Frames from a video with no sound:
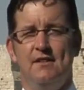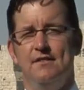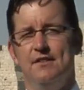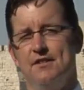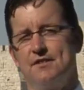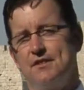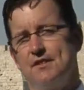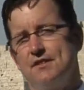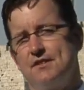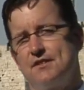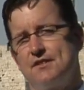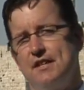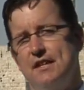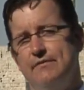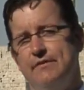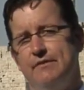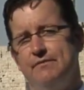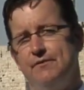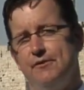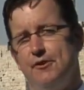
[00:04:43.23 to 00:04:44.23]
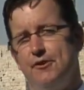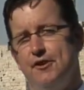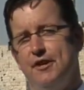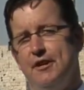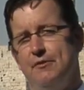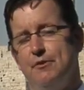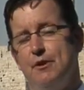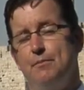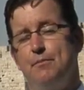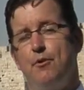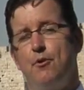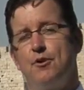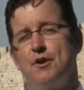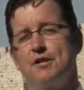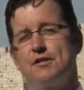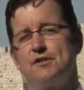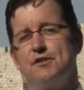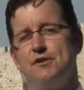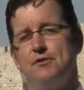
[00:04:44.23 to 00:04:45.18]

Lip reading: This is Stephen Fleury reporting